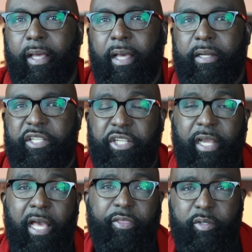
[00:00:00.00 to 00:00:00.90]
to
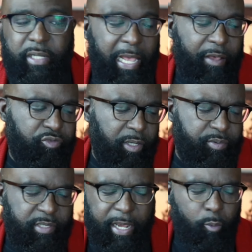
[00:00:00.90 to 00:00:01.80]
check out those live
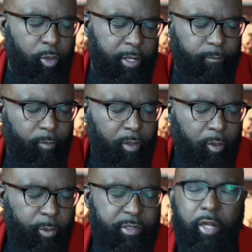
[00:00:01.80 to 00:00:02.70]
streams. Day 1,
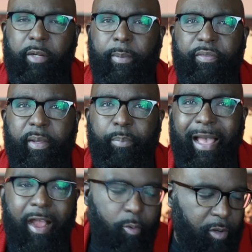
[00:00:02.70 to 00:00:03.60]
we talked about the
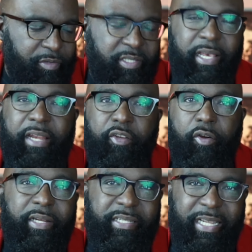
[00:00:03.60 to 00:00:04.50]
power of setting
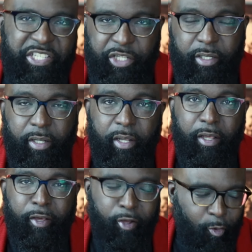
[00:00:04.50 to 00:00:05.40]
your intention.
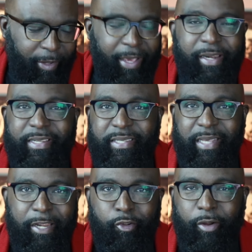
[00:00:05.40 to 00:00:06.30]
Go ahead and
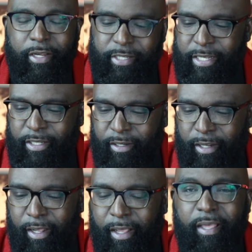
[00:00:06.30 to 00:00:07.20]
set your intention
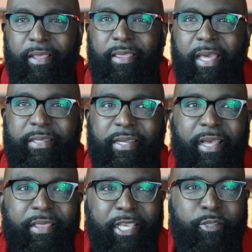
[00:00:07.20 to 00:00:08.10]
that
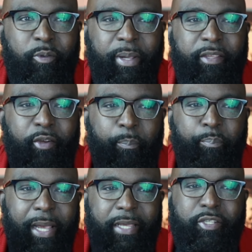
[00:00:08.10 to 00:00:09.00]
this will be your
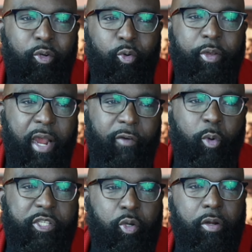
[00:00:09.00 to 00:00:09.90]
best school year ever.
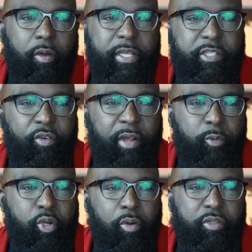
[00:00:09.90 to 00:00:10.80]
What's going on Instagram?
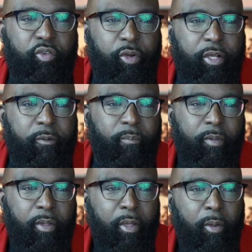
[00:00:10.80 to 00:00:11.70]
What's going on Terrell?
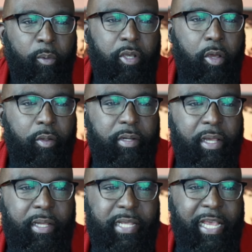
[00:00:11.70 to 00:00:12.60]
What's going
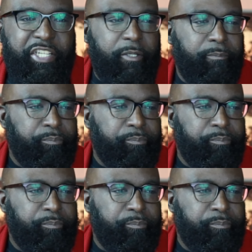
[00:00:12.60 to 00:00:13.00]
on Taisha?